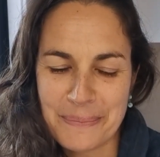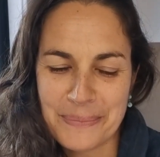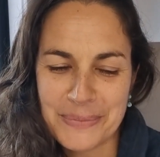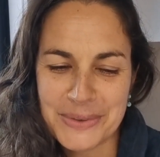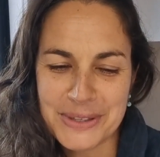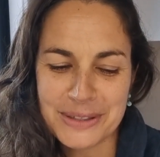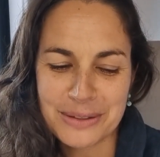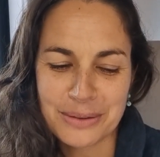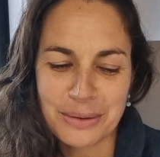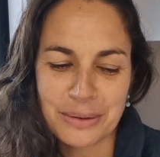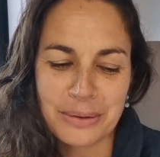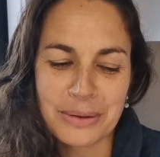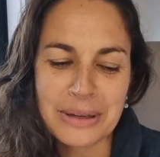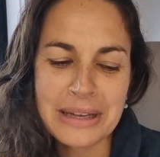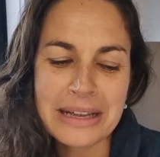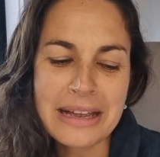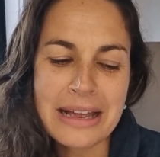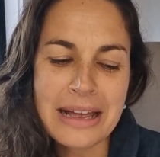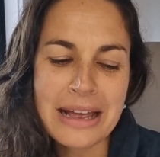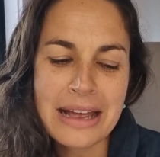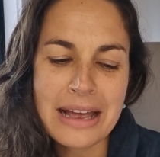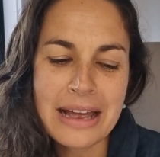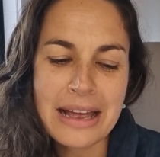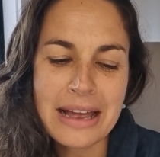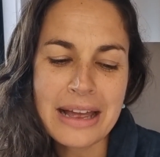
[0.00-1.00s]
So
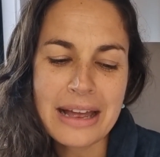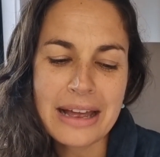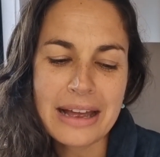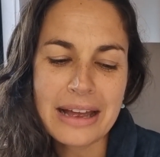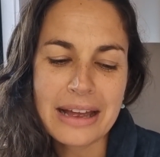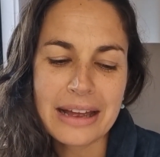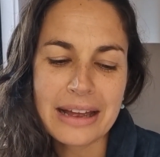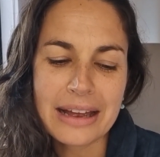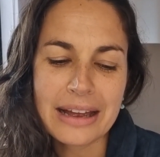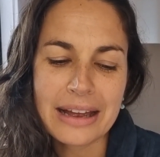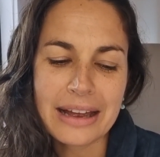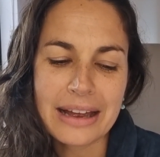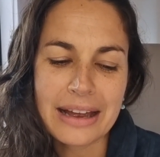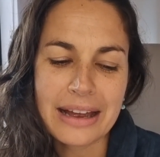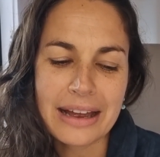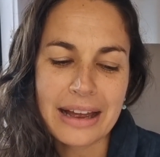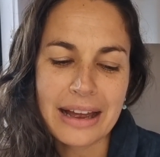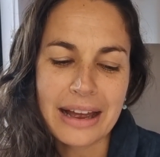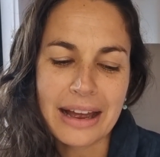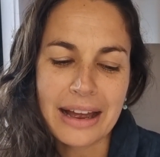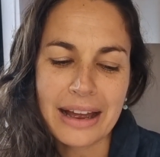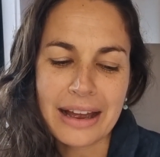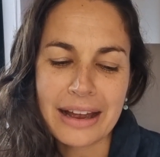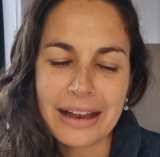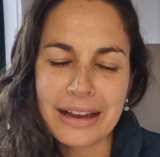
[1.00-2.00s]

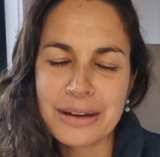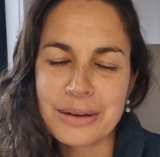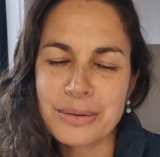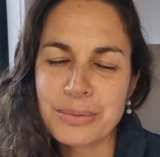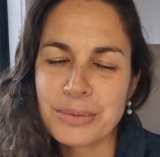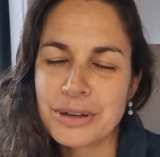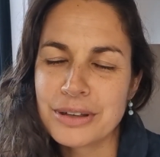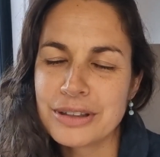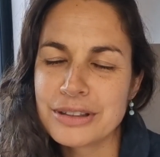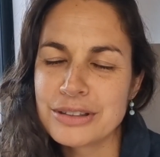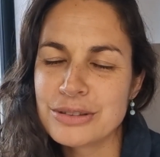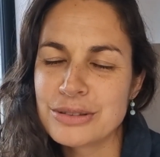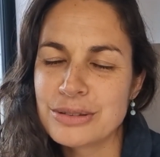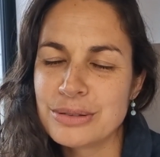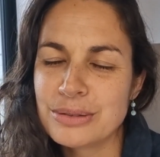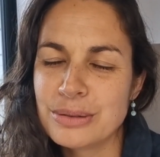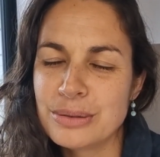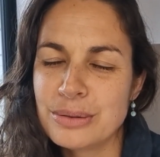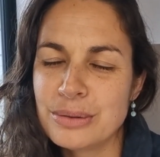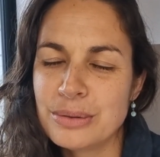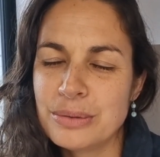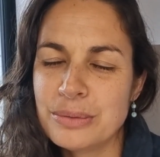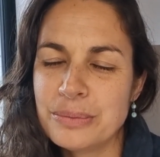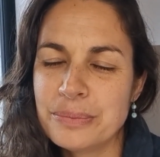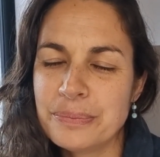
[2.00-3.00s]
I want
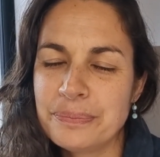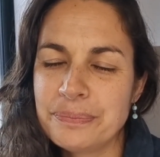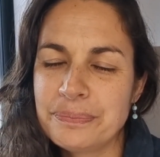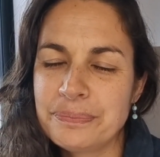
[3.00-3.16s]
to